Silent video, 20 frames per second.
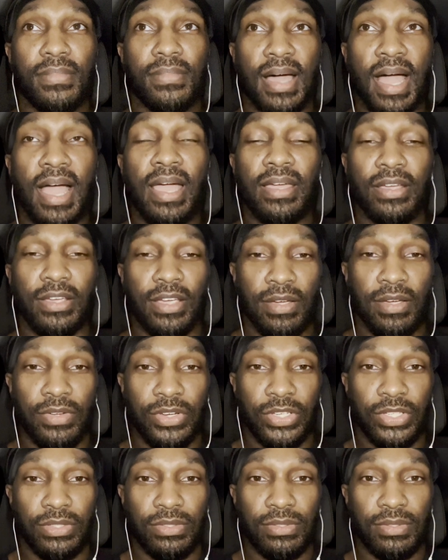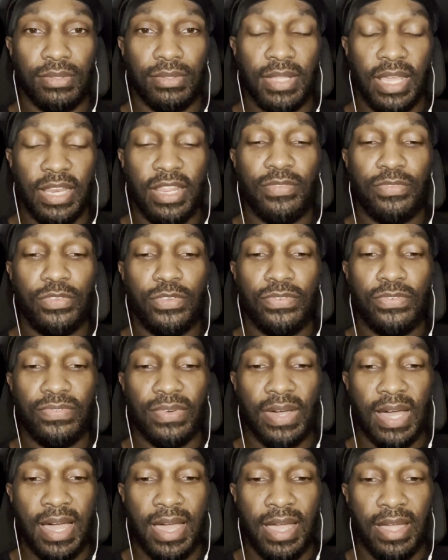I encourage you that if you
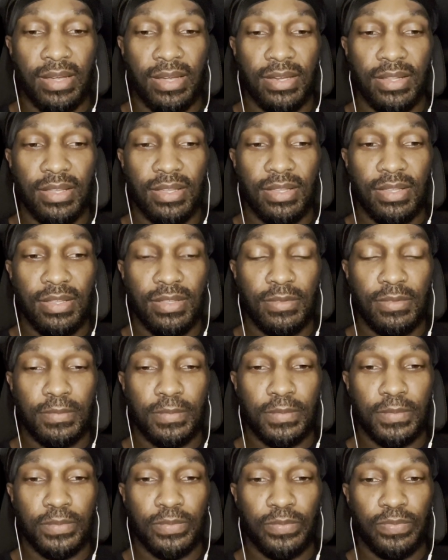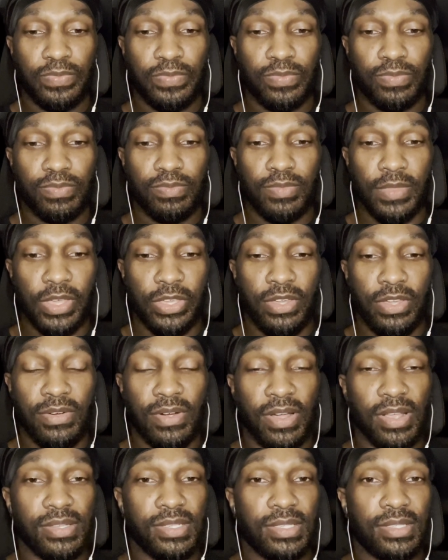find that you
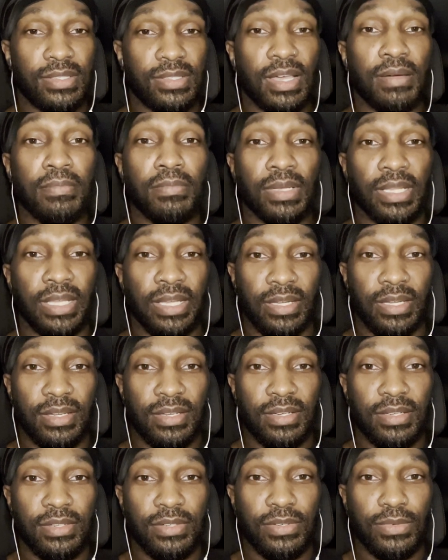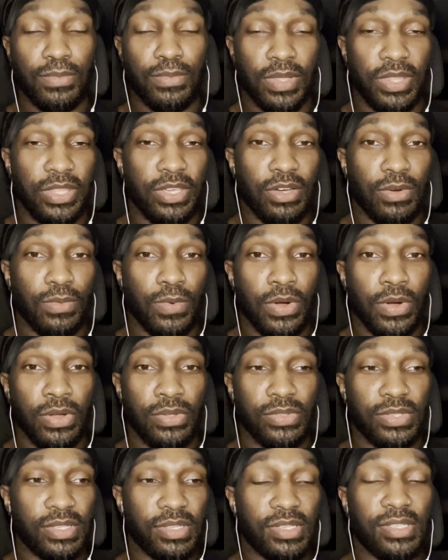are stumbling with your
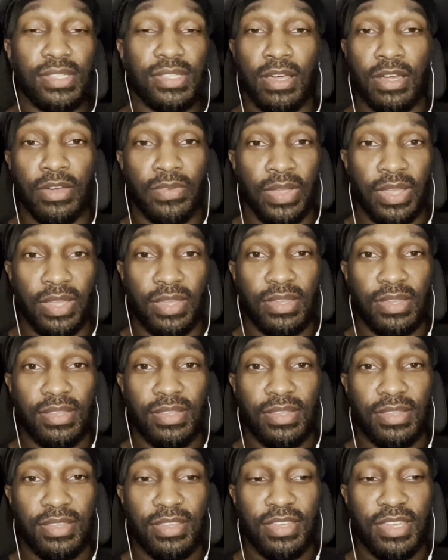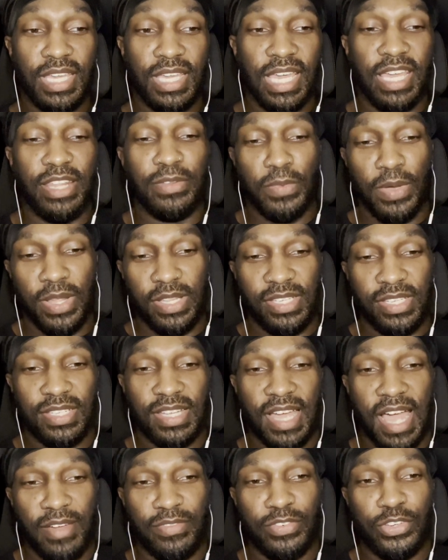words, stuttering, in which
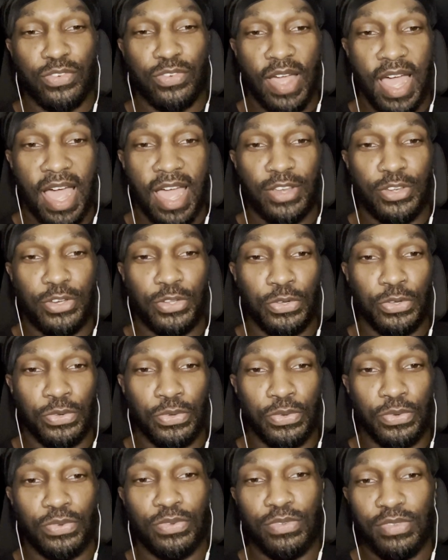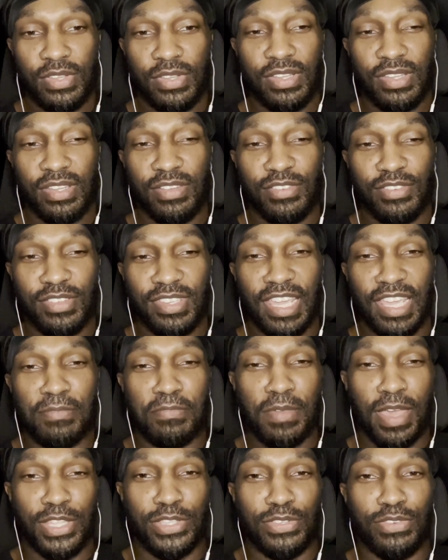I've tried to keep
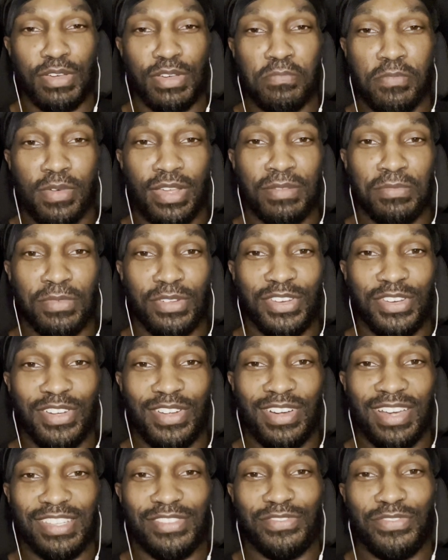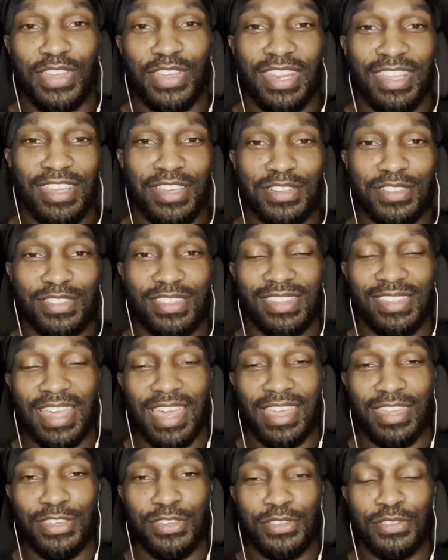that to a minimal during this video,
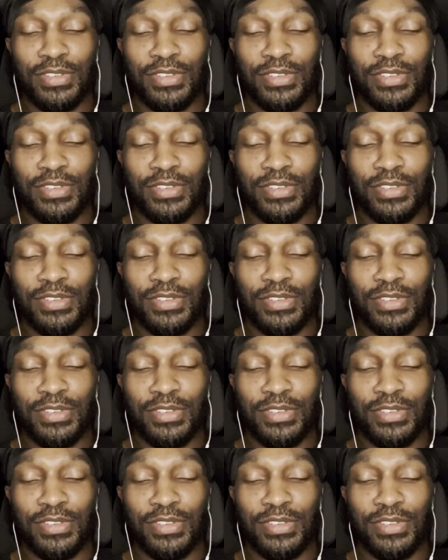thank you.